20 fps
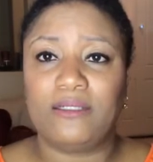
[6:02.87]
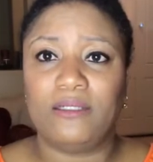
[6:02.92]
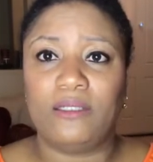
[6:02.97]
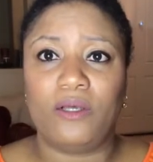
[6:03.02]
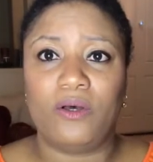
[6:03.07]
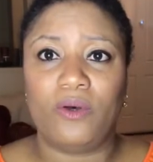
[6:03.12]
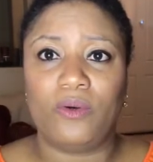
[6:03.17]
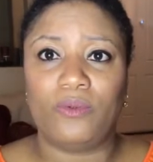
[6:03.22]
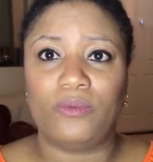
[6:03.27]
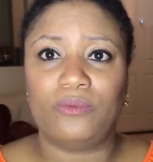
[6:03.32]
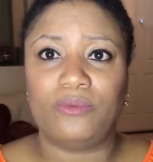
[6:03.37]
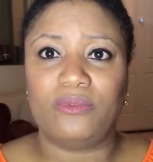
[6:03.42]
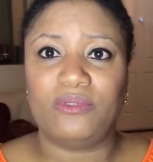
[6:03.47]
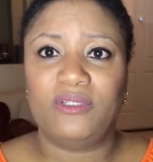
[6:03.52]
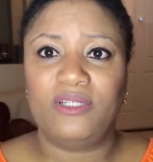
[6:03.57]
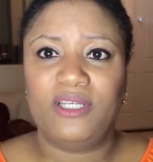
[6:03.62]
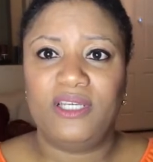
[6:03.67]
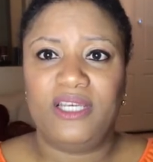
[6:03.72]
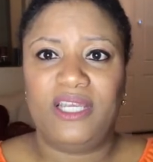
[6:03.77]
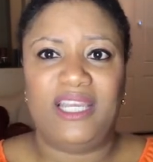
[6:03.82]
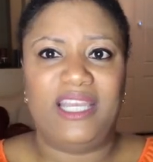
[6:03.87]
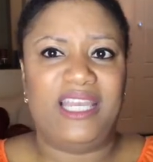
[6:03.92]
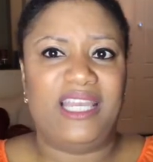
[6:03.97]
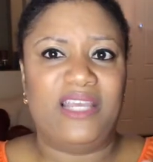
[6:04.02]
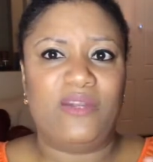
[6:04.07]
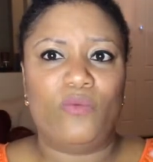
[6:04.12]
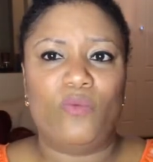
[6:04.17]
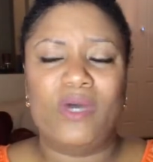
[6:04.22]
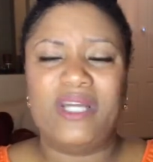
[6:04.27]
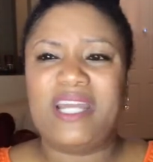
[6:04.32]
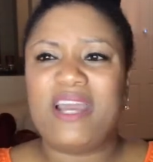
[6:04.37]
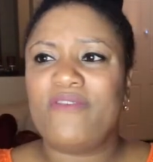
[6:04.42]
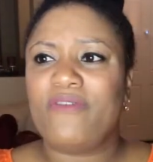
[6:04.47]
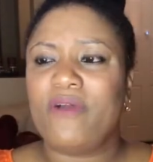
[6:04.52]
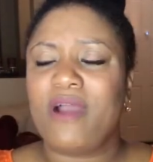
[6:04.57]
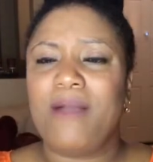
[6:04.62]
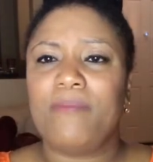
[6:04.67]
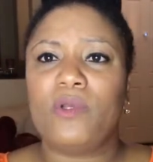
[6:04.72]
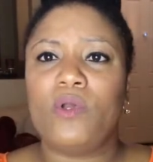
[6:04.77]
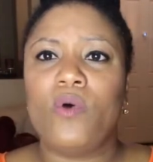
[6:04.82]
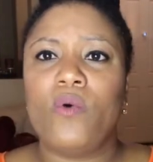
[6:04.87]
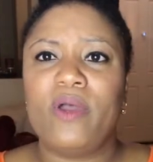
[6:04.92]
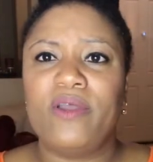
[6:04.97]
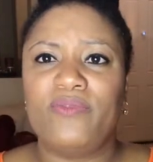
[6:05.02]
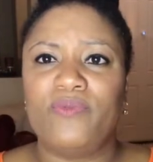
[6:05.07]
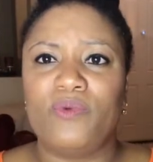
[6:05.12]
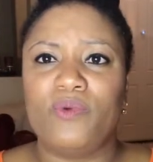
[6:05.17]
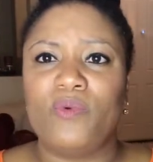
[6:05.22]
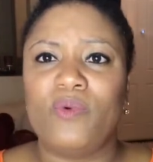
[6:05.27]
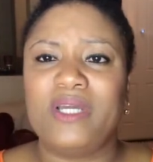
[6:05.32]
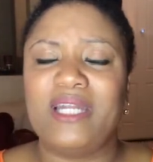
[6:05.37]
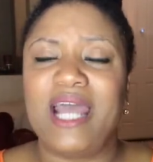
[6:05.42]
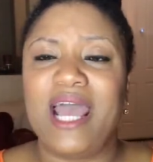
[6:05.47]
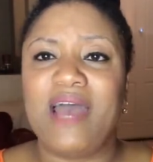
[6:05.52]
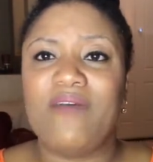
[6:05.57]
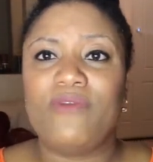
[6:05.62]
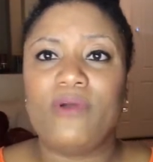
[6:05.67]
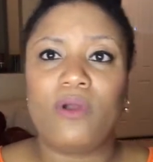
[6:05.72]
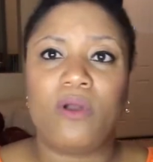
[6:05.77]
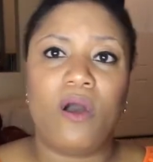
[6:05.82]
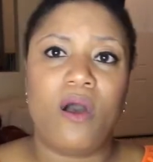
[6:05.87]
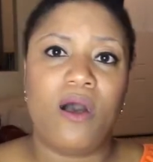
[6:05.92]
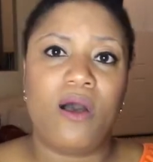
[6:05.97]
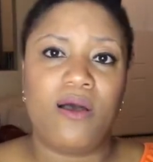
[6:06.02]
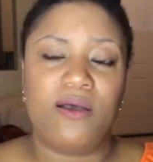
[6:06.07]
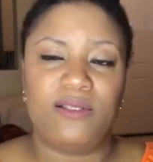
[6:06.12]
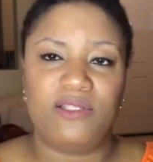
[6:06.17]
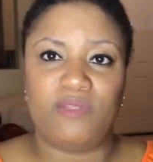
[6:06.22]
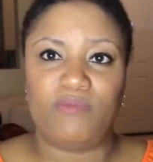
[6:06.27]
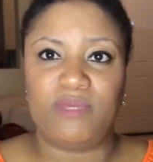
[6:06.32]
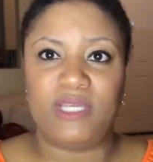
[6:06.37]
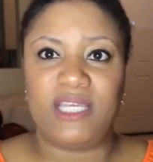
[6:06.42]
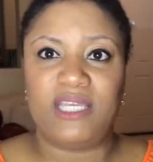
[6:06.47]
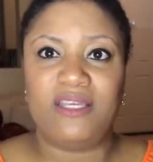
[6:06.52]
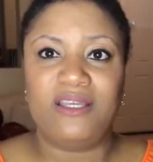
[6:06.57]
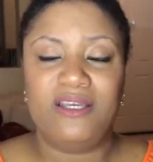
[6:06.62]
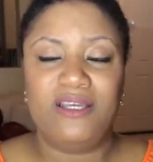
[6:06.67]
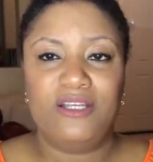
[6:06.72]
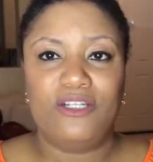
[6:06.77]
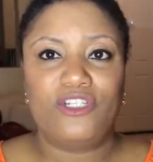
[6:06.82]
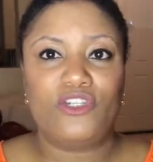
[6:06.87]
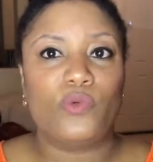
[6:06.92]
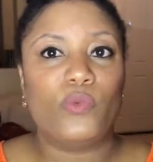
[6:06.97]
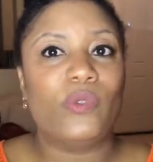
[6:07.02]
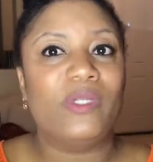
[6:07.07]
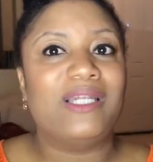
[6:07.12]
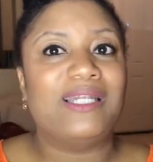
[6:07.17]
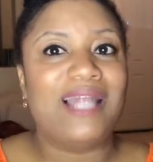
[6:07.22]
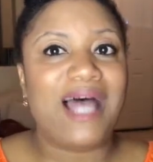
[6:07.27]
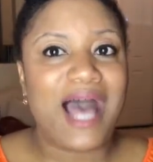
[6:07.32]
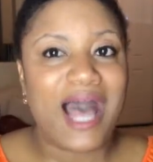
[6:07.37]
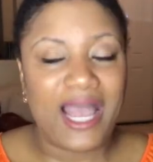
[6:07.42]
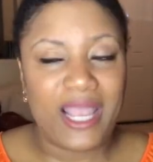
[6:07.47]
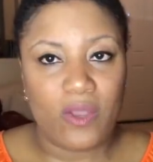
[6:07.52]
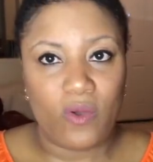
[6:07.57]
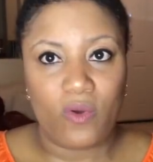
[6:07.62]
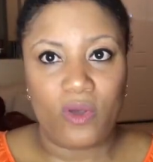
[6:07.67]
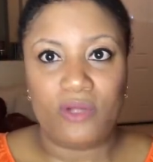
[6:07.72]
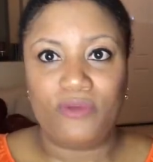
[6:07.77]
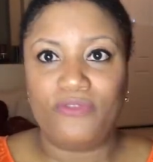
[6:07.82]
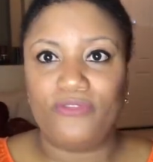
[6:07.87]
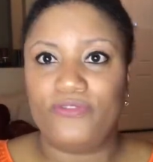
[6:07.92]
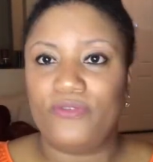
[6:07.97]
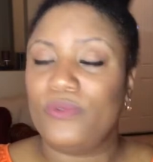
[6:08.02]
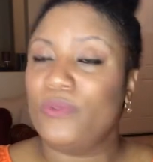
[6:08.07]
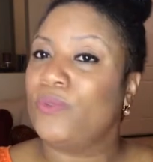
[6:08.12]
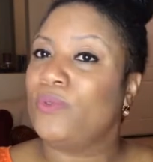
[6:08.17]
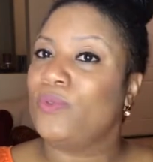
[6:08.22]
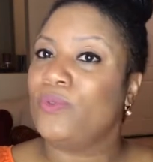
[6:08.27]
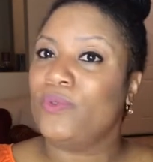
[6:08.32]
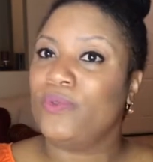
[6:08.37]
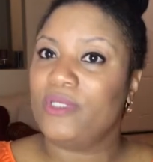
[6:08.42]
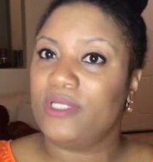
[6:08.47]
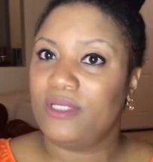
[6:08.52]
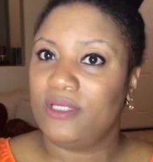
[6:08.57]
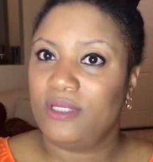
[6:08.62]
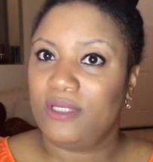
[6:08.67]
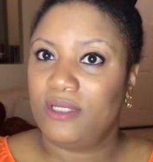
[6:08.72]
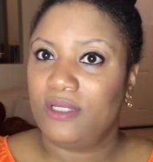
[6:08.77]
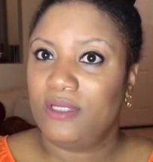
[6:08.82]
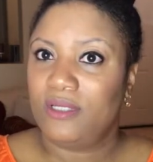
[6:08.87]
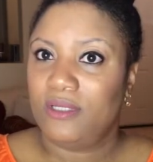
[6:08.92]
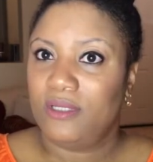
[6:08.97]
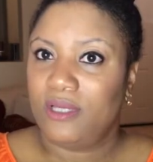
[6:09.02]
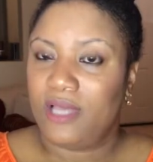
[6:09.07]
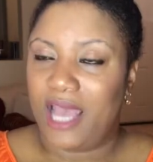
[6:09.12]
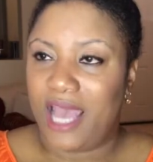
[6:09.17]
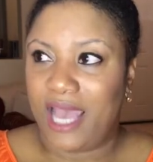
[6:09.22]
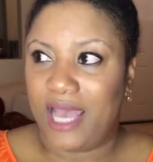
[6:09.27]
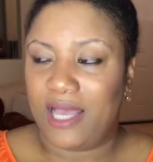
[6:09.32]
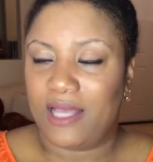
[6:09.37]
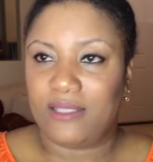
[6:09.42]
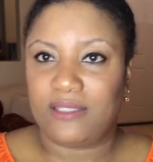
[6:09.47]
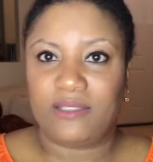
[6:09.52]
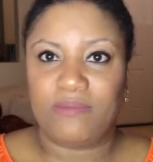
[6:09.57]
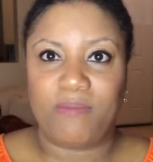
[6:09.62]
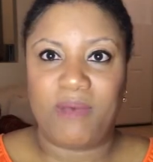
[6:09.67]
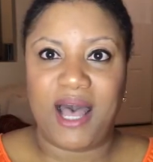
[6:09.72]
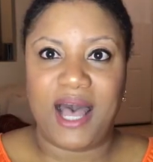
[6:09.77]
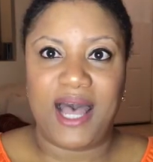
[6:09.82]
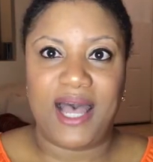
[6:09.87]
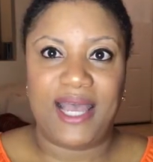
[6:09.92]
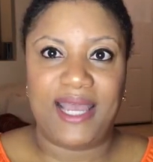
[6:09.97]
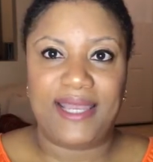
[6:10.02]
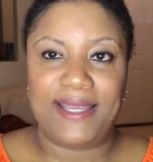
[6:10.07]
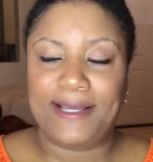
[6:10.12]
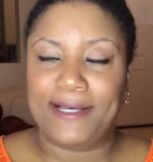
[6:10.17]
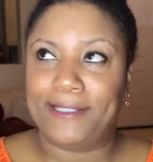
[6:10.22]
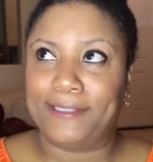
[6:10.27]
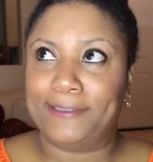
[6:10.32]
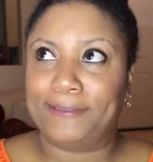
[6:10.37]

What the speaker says: alone in whatever I'm going through, whatever caused me to rely on food as my